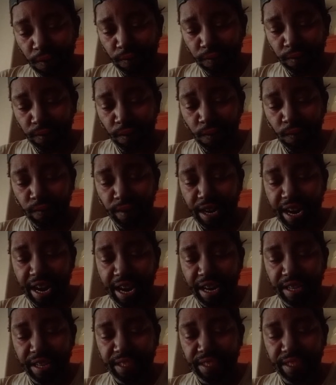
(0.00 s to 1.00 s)
known
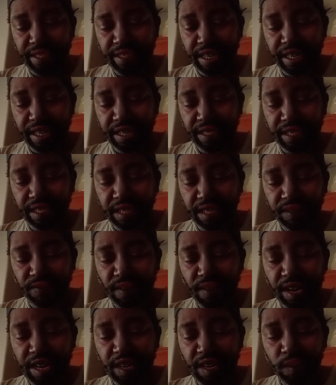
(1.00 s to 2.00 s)
as Genesis
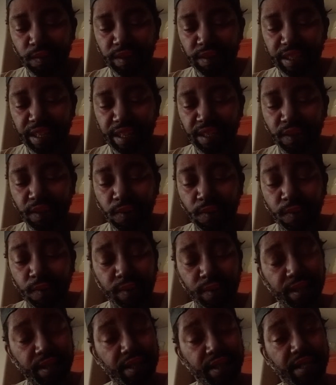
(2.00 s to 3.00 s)
Radio
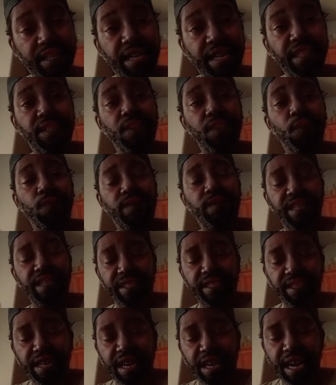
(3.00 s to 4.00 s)

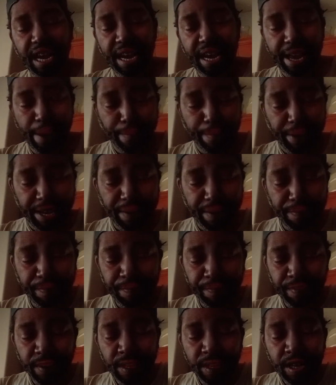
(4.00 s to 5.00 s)
680 AM,
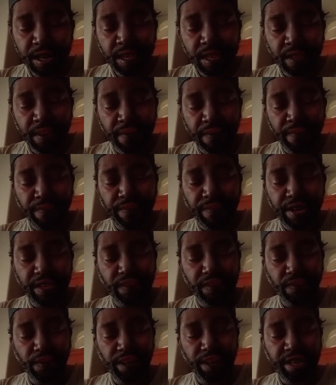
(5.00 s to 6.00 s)

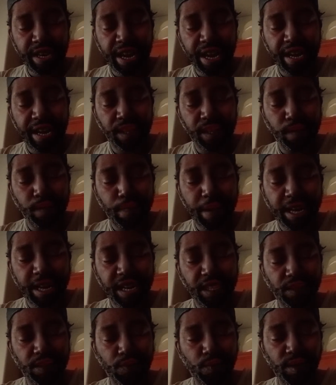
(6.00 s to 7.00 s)
featuring a
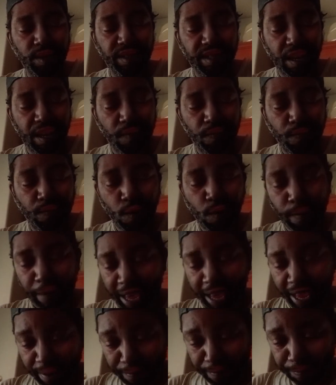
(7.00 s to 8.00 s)
Spanish Christian format.